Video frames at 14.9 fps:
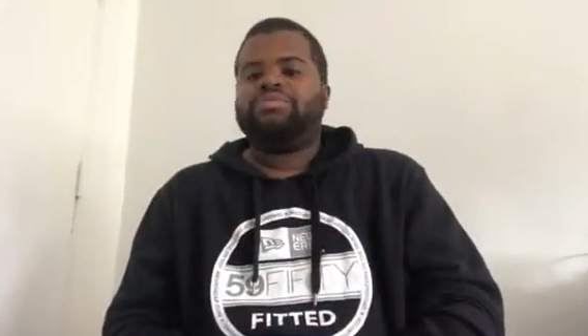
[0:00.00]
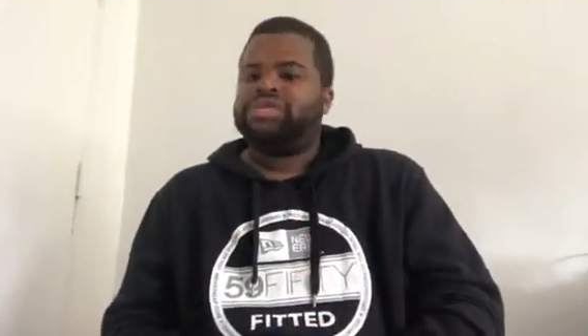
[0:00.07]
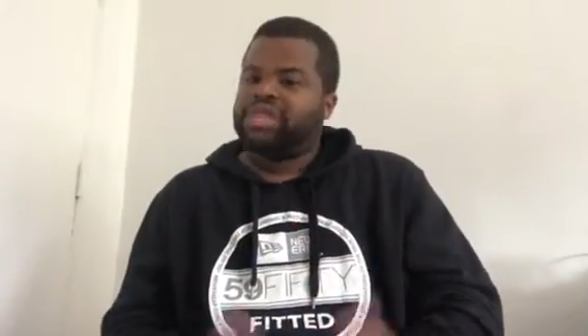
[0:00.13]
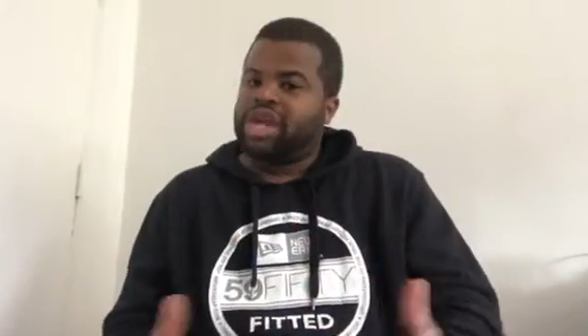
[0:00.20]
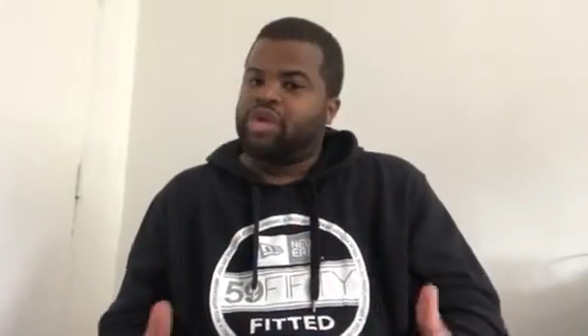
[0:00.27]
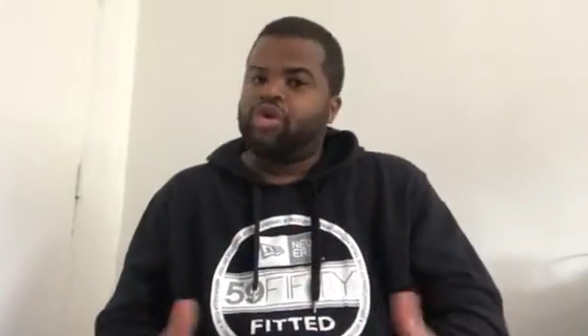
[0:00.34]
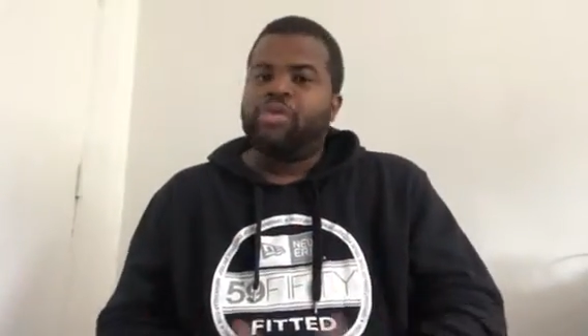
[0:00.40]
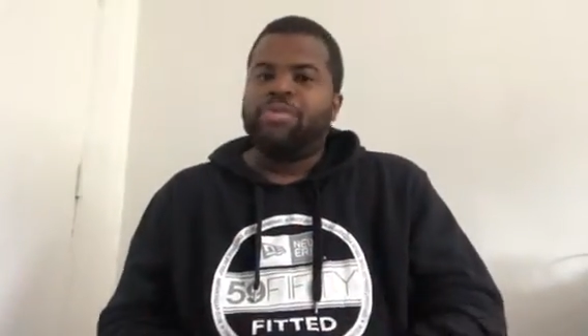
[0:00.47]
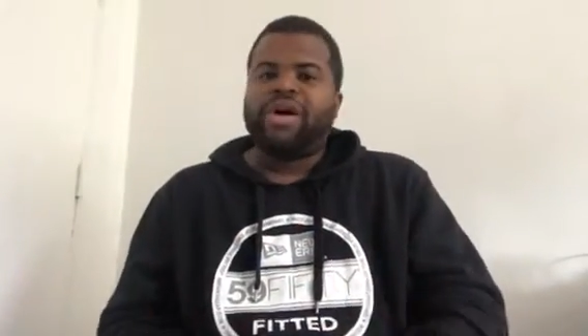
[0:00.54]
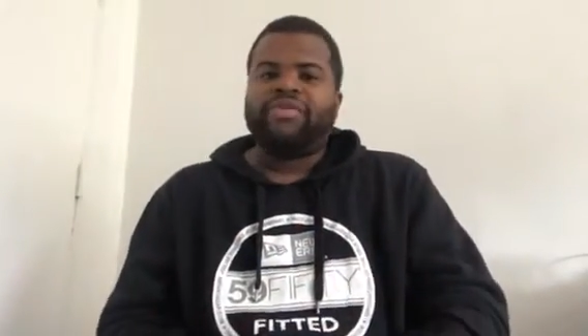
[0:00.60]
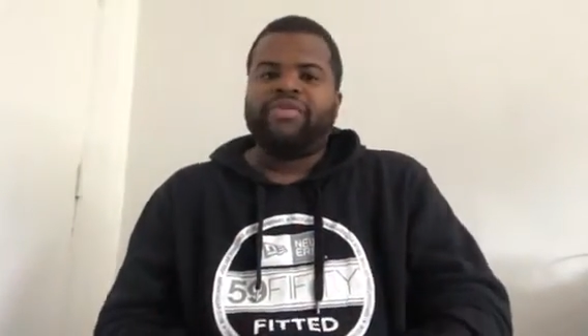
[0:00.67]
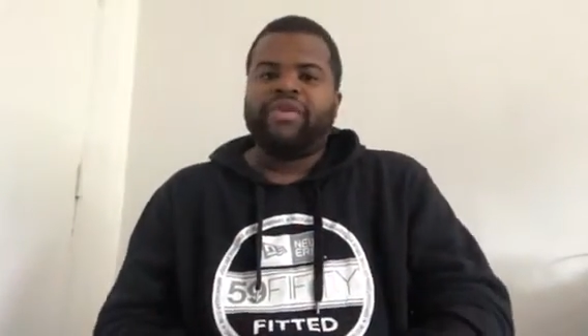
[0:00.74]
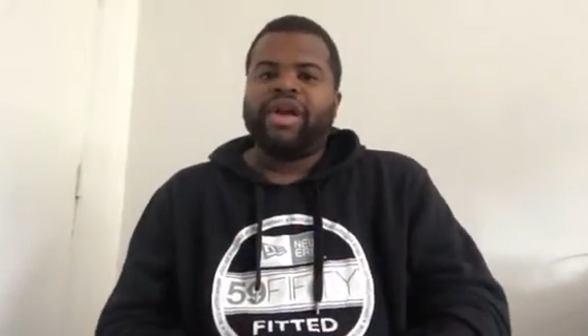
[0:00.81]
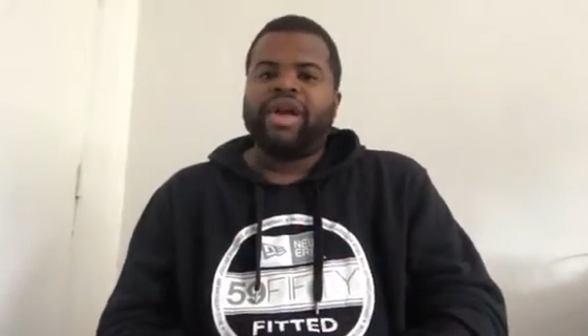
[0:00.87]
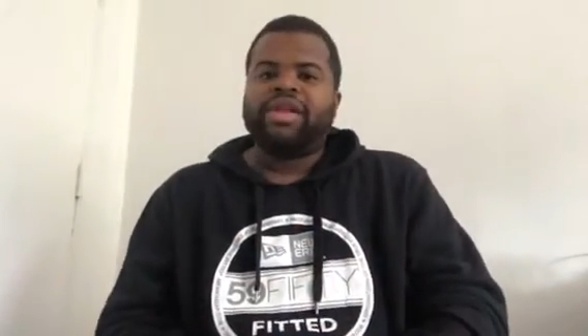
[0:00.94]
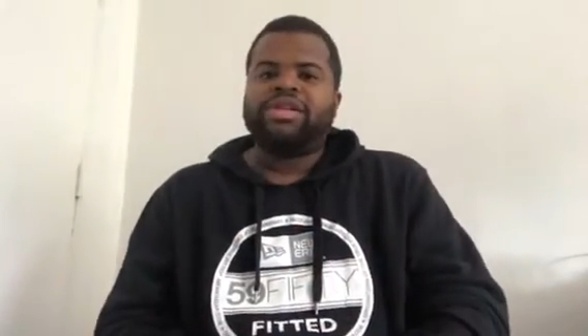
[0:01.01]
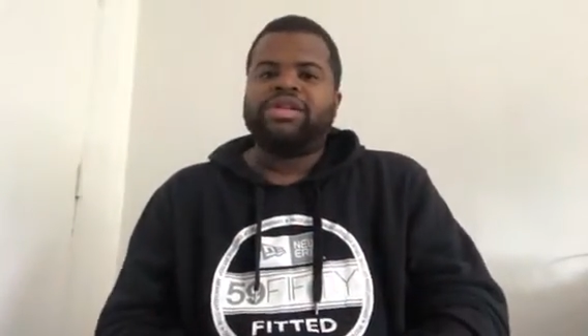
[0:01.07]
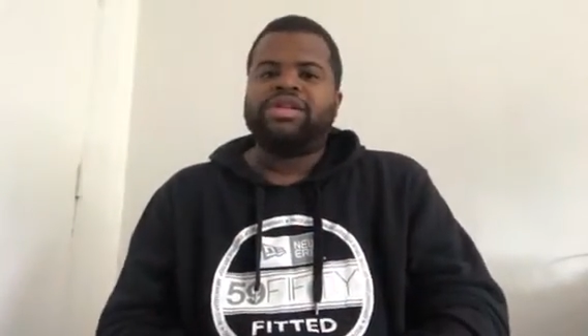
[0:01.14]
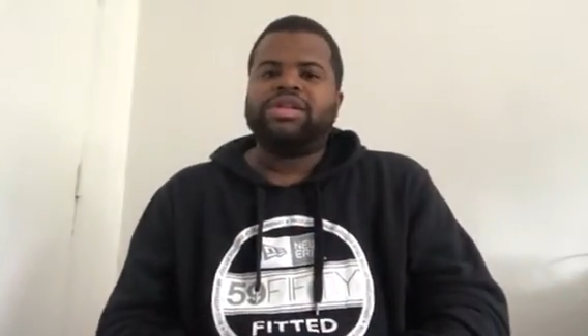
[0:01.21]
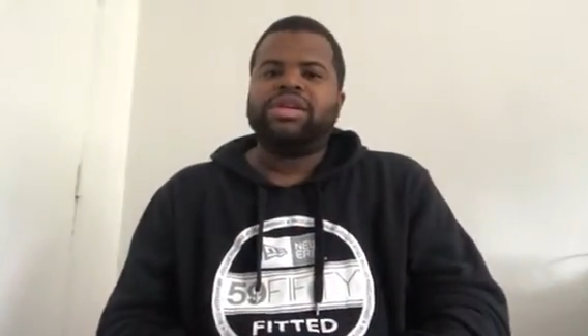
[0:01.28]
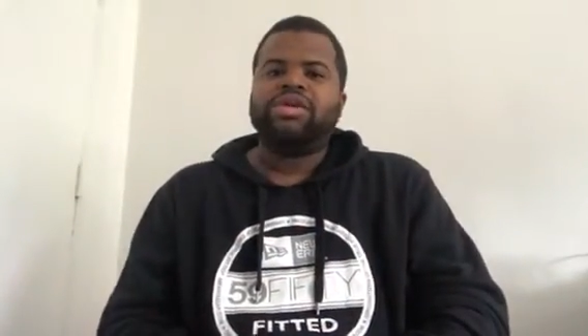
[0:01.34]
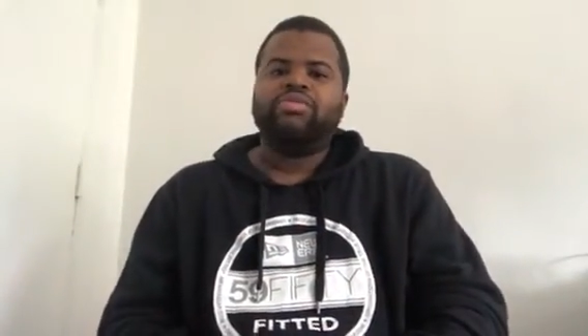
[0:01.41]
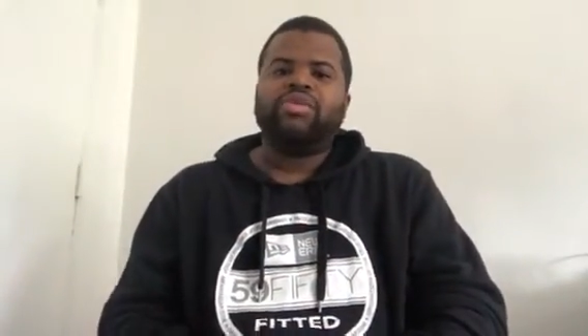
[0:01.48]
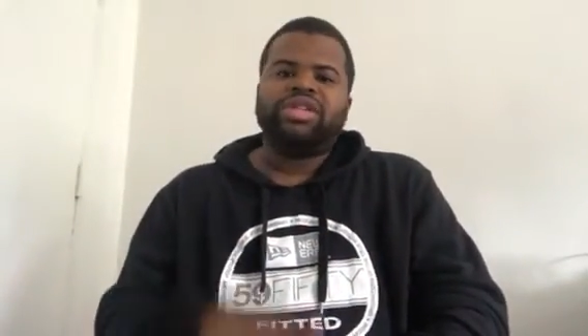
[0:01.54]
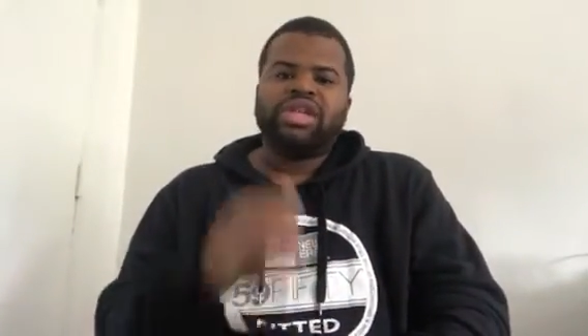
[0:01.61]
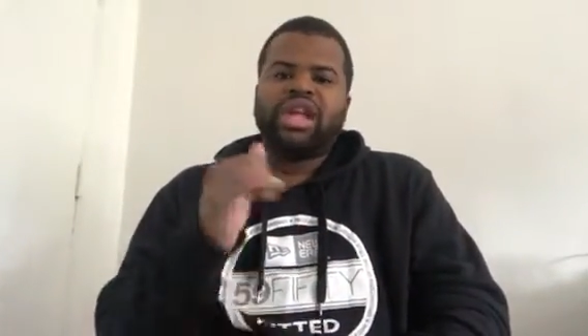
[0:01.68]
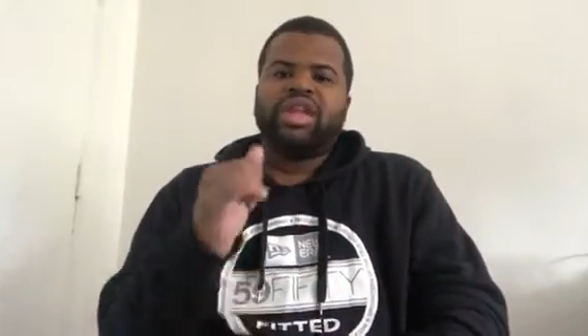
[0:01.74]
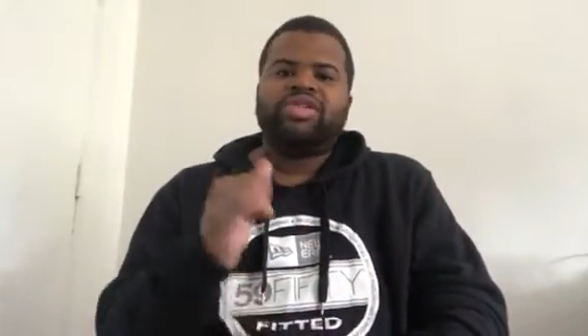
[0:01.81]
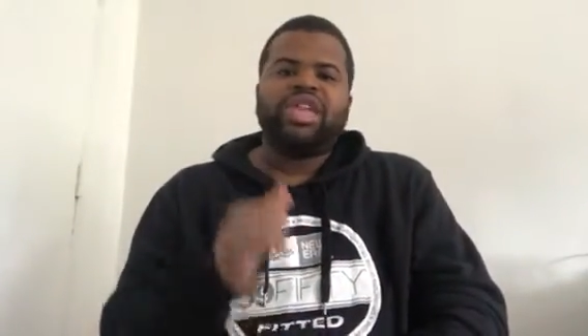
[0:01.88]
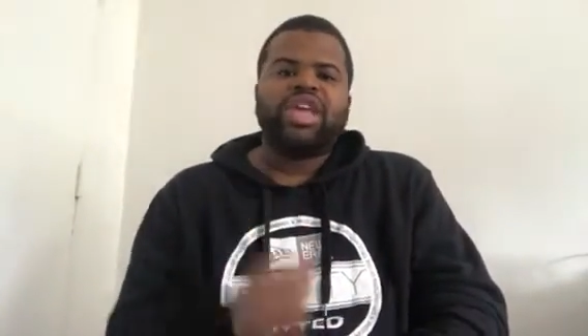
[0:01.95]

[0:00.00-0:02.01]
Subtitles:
Stay cool, my friends. Once again,